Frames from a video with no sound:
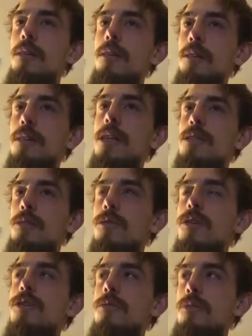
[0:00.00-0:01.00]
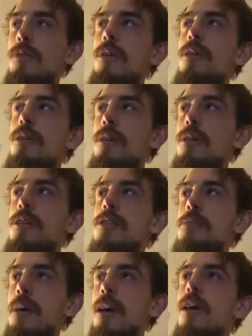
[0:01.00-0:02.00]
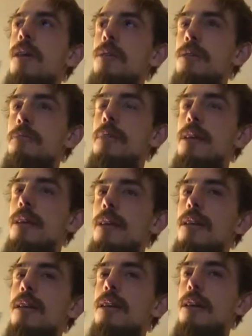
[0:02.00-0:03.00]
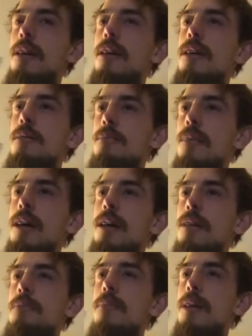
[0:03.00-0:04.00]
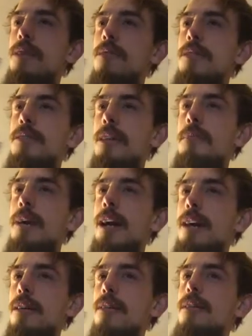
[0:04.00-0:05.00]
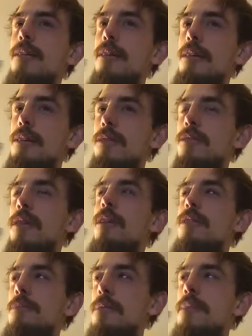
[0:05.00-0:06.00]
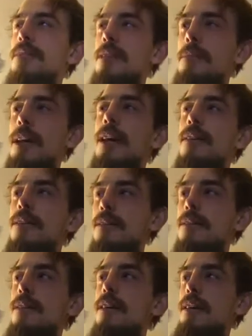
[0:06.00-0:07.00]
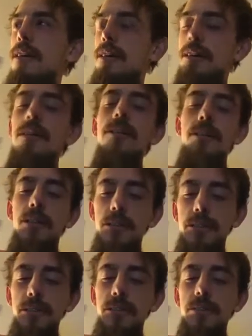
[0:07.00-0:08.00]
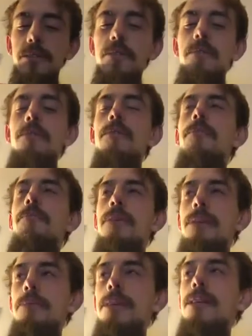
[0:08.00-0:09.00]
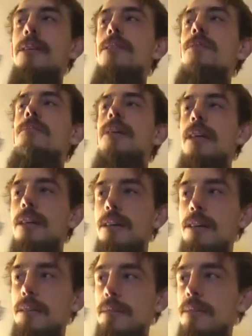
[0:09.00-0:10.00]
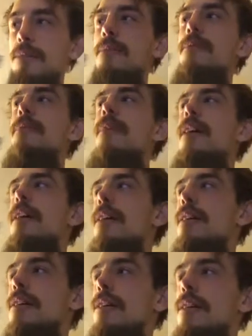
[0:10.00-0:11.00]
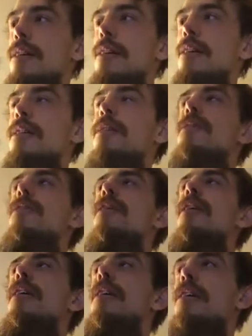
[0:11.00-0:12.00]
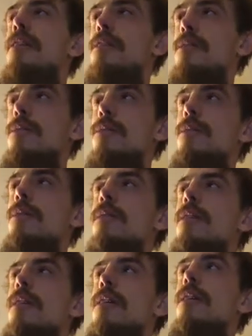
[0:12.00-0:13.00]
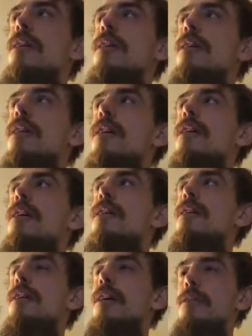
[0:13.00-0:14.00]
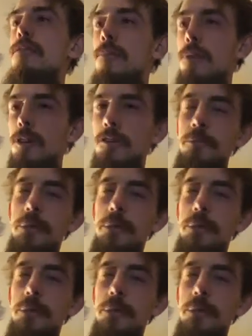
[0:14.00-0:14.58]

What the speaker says: Those have literally just about always been my only setback. Those have always been my setbacks. Is me being too meek and trying to give more of